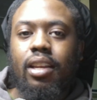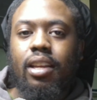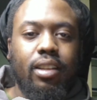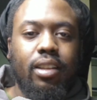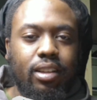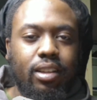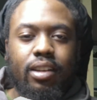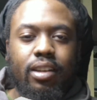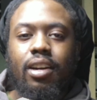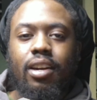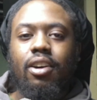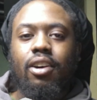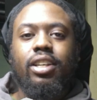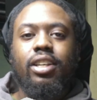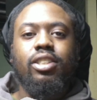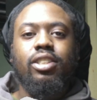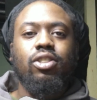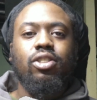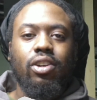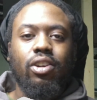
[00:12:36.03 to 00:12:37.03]
you know, his
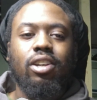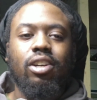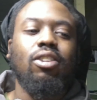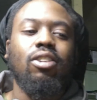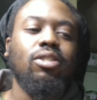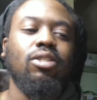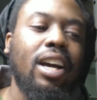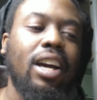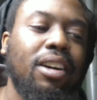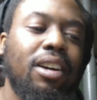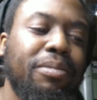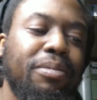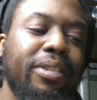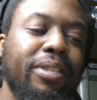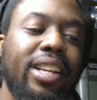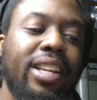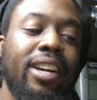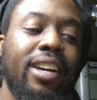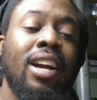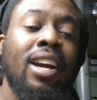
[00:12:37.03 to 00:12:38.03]
story goes on for
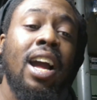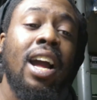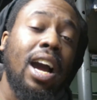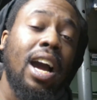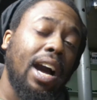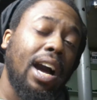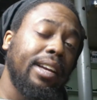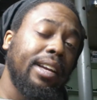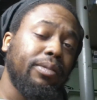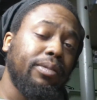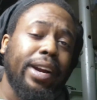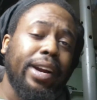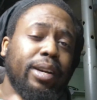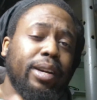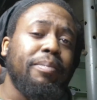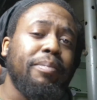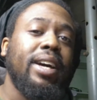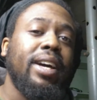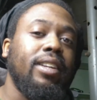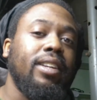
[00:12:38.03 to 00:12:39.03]
there. I
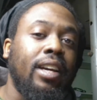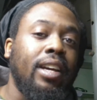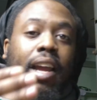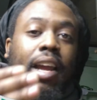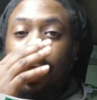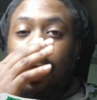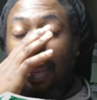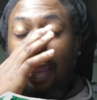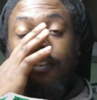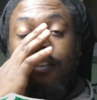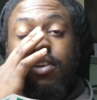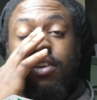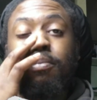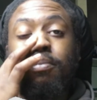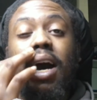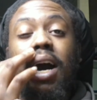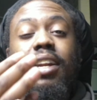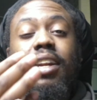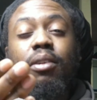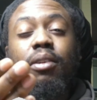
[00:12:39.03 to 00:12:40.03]
recommend
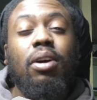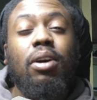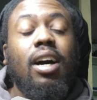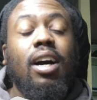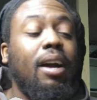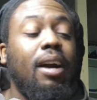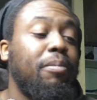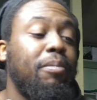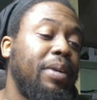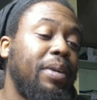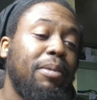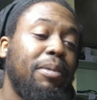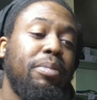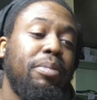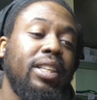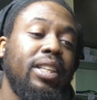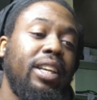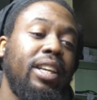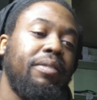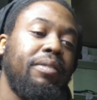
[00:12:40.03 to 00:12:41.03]
everybody, I
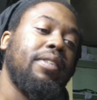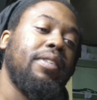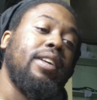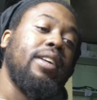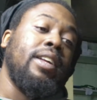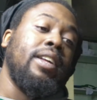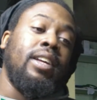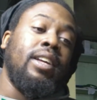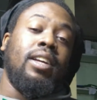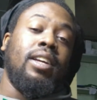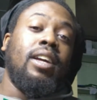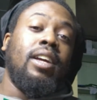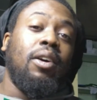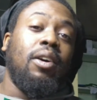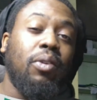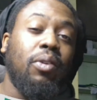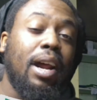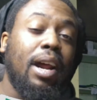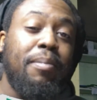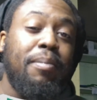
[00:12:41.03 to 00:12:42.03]
believe
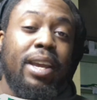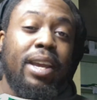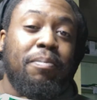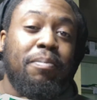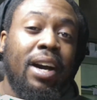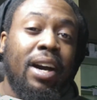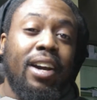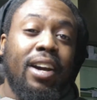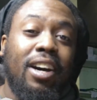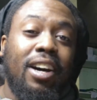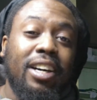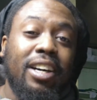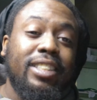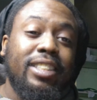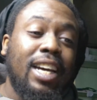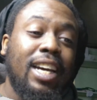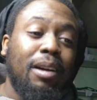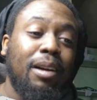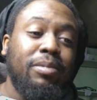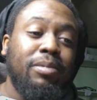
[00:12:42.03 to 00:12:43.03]
when I make my
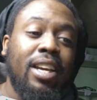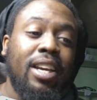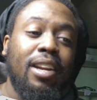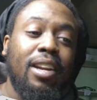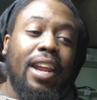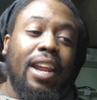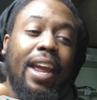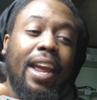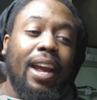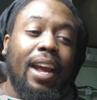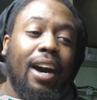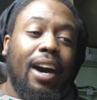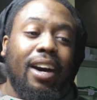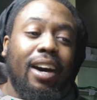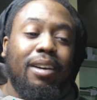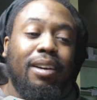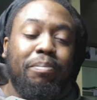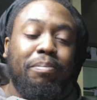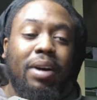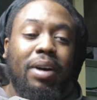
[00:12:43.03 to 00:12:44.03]
top 10
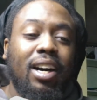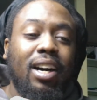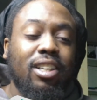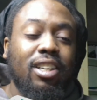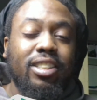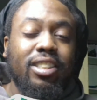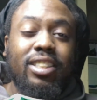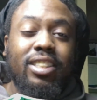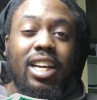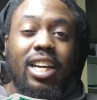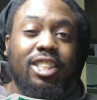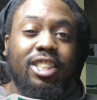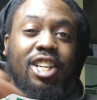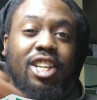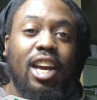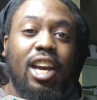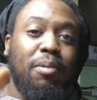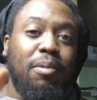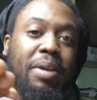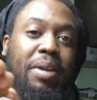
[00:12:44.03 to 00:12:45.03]
manga /
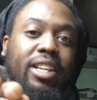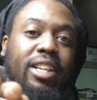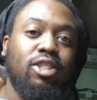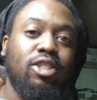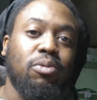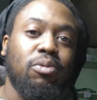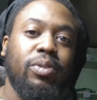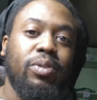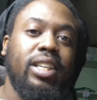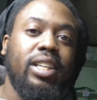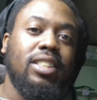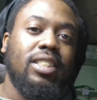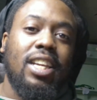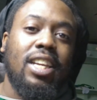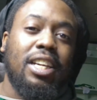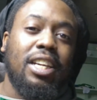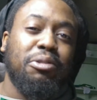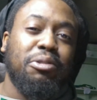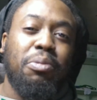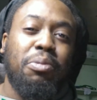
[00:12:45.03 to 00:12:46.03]
anime to read
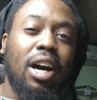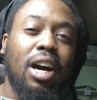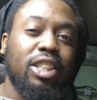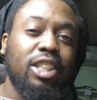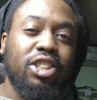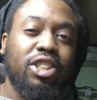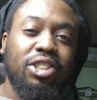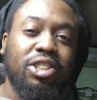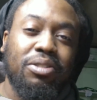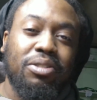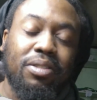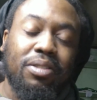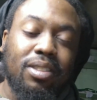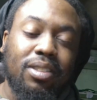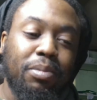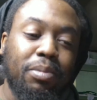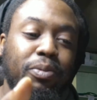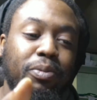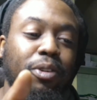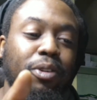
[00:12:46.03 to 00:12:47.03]
/ watch
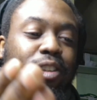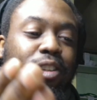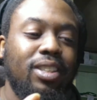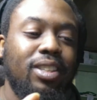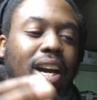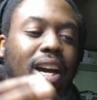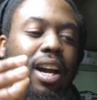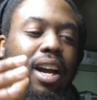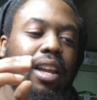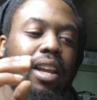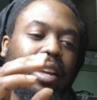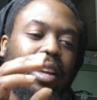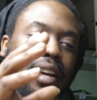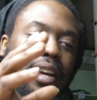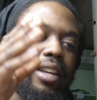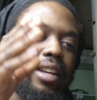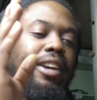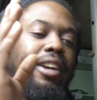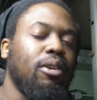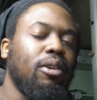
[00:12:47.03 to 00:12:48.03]
before you die,
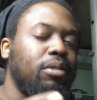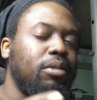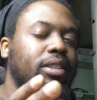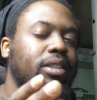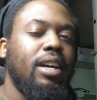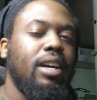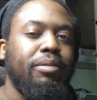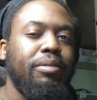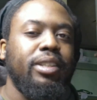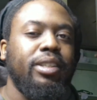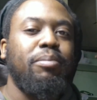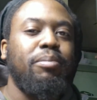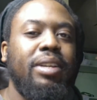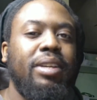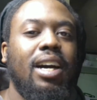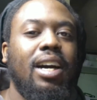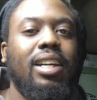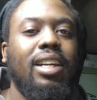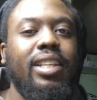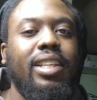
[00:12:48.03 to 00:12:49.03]
Akira will definitely be
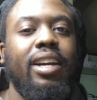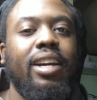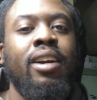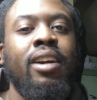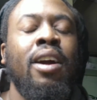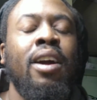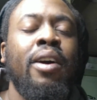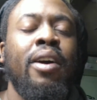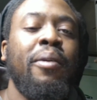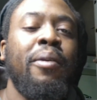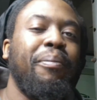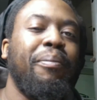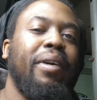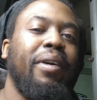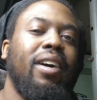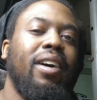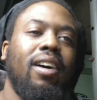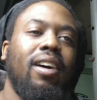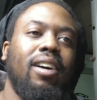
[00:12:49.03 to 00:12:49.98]
on there. But